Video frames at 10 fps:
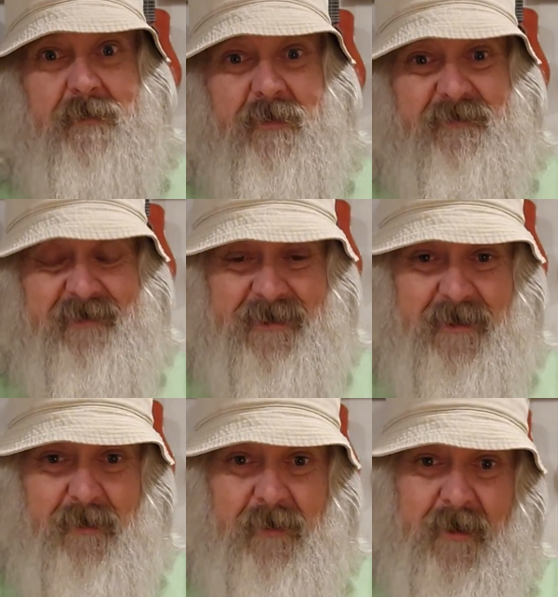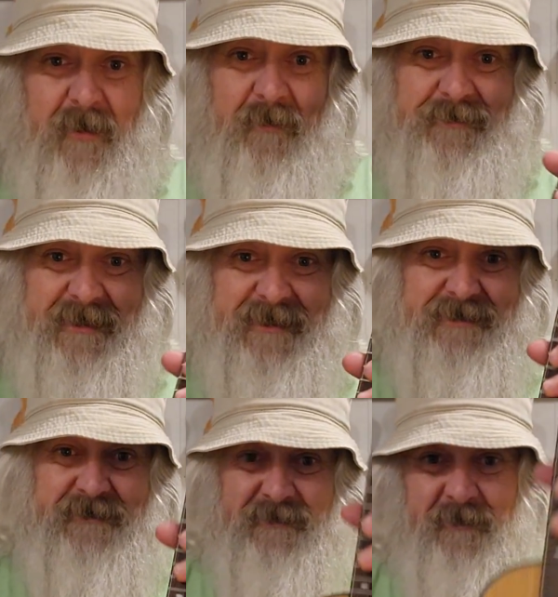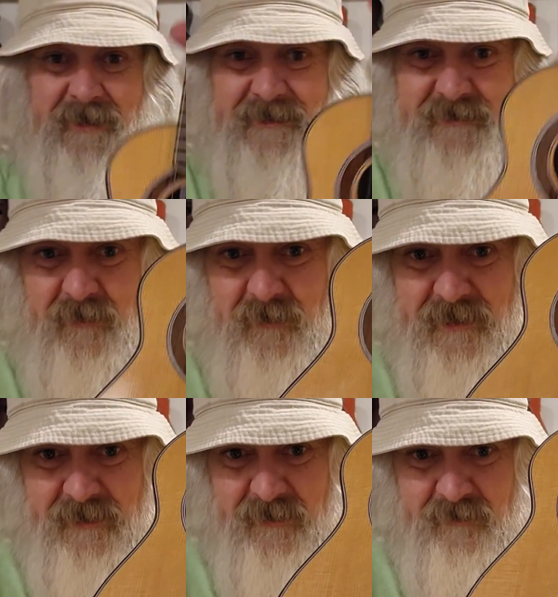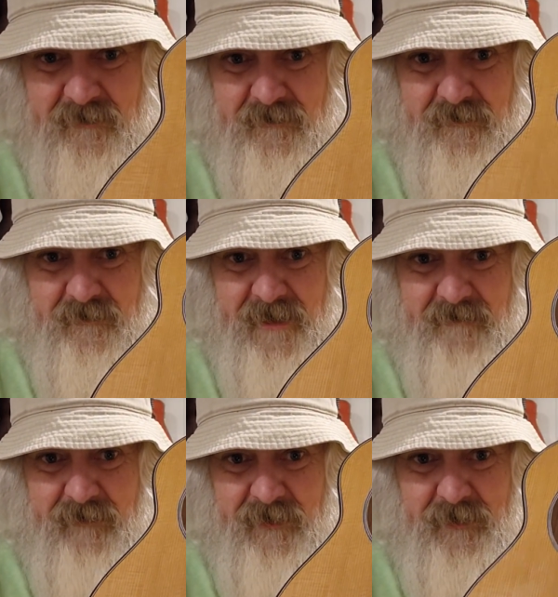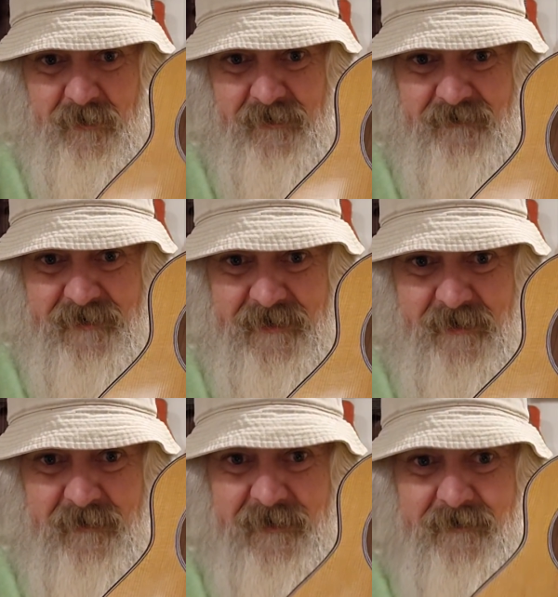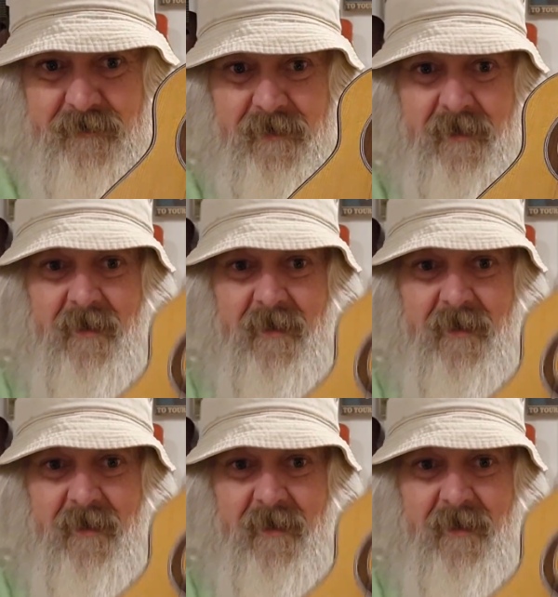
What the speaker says: up on the video, which I guess the strings don't really look that blue on the video either.